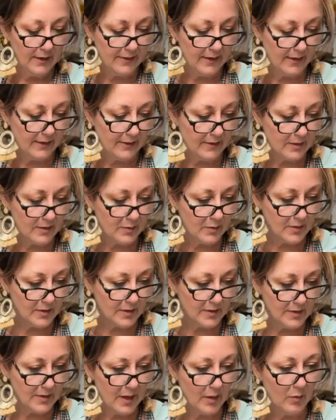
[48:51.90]
think this
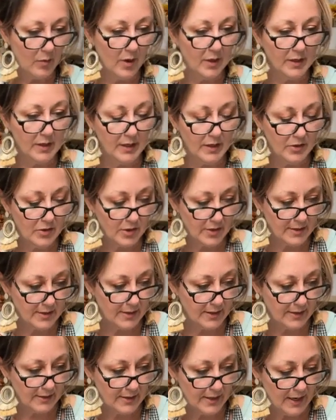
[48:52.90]
was the same one and it
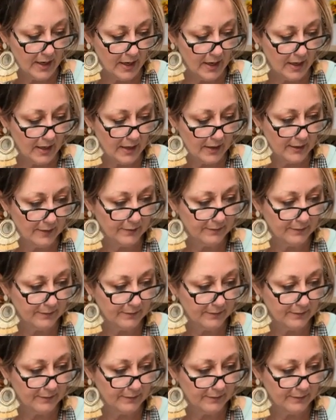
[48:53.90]
just didn't take.